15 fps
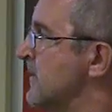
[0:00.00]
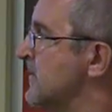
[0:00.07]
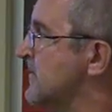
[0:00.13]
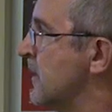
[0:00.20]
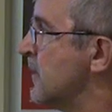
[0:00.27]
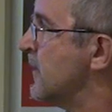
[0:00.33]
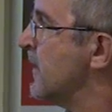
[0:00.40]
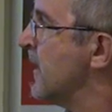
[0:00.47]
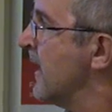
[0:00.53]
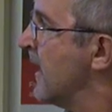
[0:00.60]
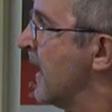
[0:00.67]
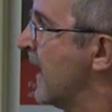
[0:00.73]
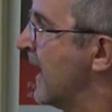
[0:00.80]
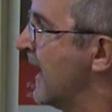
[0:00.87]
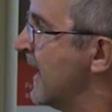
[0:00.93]
So
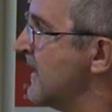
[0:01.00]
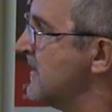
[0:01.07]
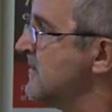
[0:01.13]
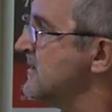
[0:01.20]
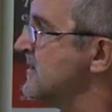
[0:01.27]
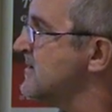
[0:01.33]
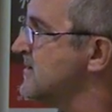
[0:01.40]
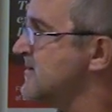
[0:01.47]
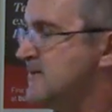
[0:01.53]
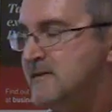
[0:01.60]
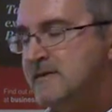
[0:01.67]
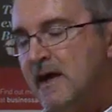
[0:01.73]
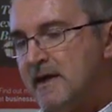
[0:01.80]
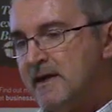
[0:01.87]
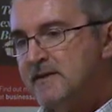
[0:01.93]
in this
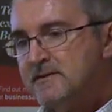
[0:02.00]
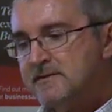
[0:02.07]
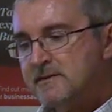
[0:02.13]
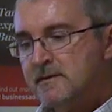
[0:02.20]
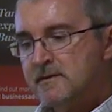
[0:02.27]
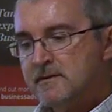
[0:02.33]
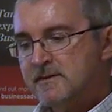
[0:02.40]
state,